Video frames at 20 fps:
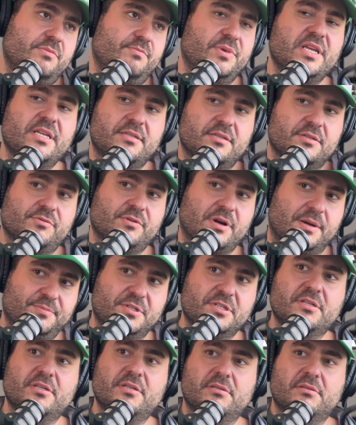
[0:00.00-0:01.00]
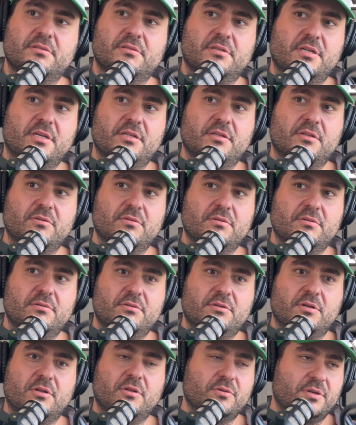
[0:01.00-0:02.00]
being disrupted and
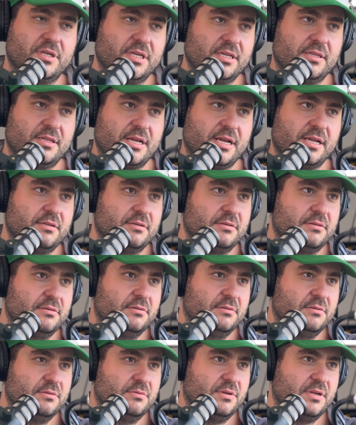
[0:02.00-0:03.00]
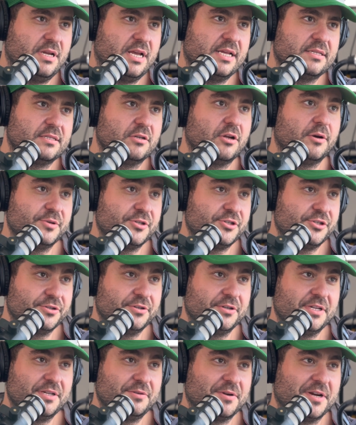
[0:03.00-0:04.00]
looking at that as an
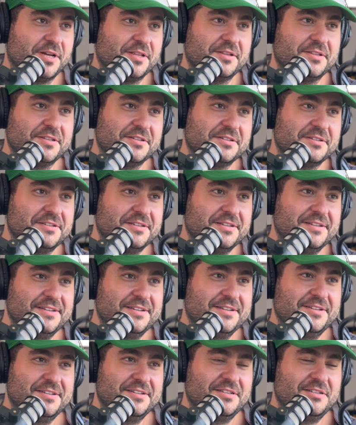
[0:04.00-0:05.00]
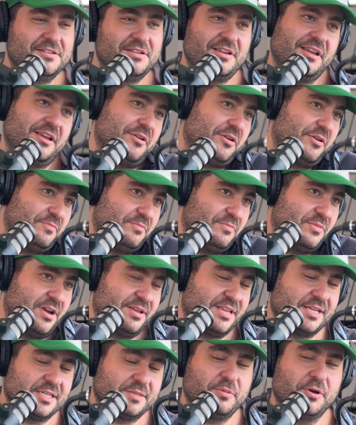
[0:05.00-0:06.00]
opportunity rather than, I
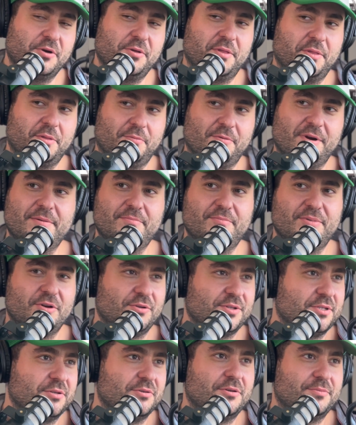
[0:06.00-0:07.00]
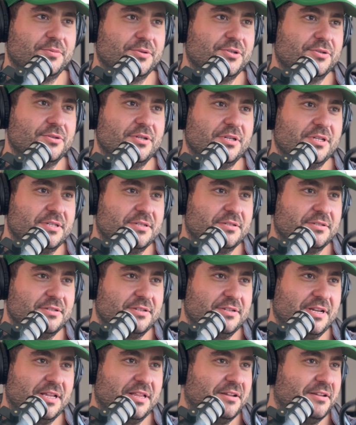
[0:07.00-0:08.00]
guess, both a threat but also an opportunity. And
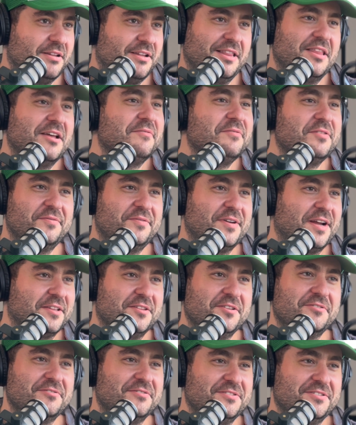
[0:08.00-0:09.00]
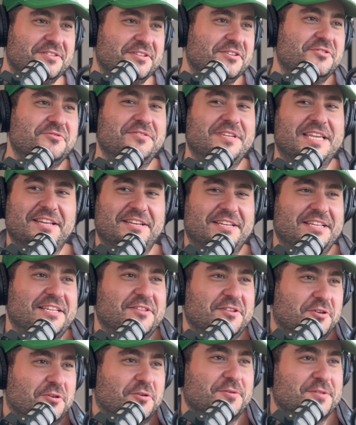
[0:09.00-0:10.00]
I love the fact that you get in
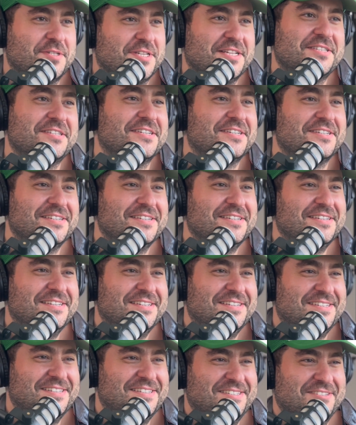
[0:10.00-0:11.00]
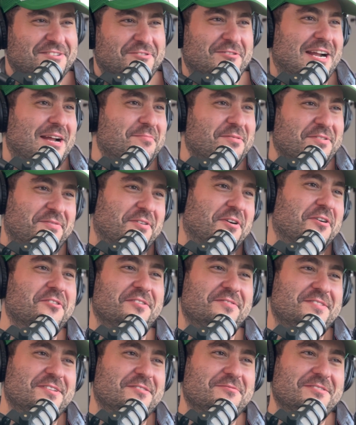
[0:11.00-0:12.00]
the call center, grab the phone
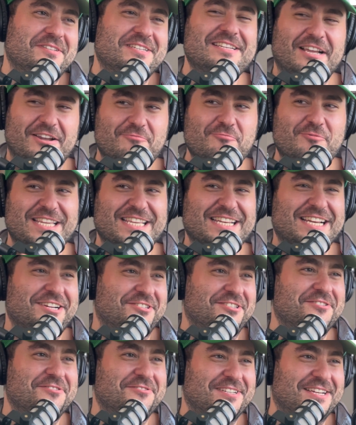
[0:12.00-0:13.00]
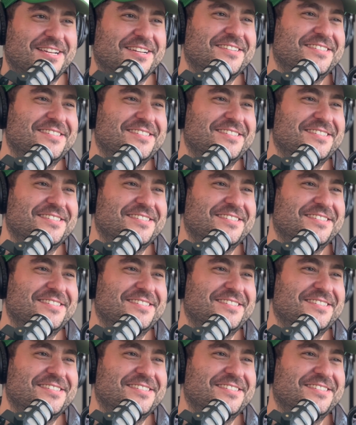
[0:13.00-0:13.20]
off someone. We can actually do that.